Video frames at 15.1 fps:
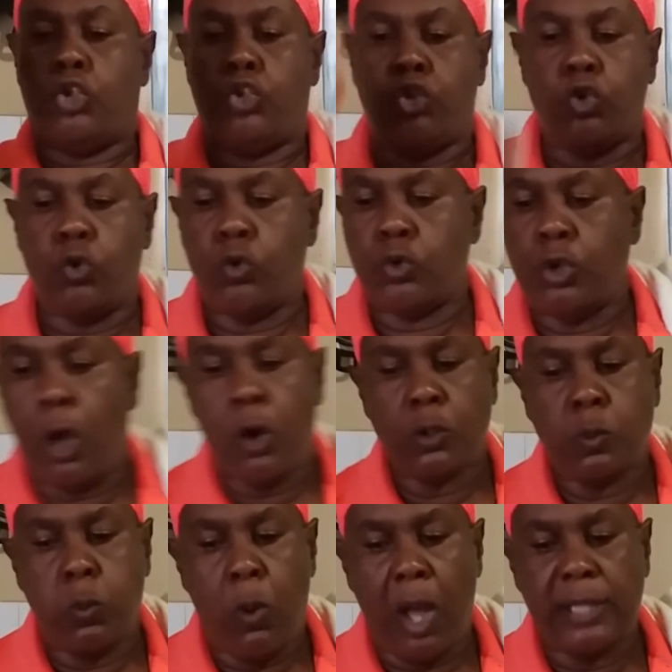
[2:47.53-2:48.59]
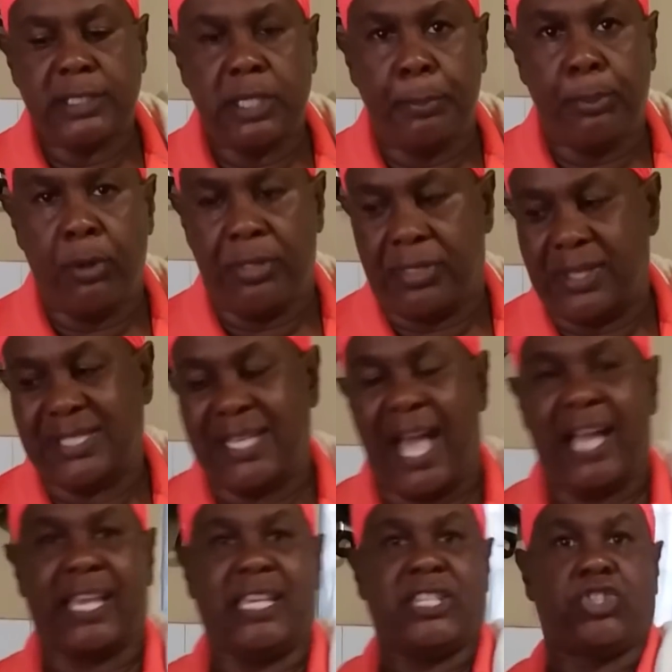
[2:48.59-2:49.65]
You don't want to put this
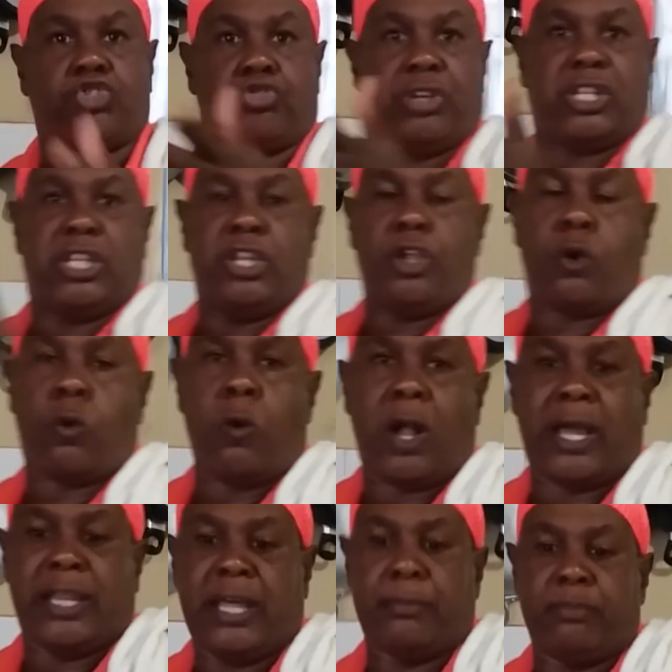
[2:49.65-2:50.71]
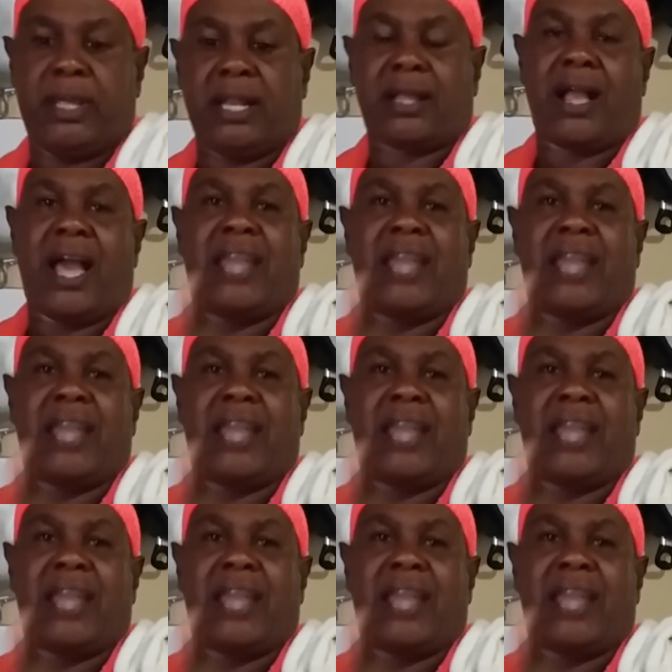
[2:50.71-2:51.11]
ackee straight in your coconut milk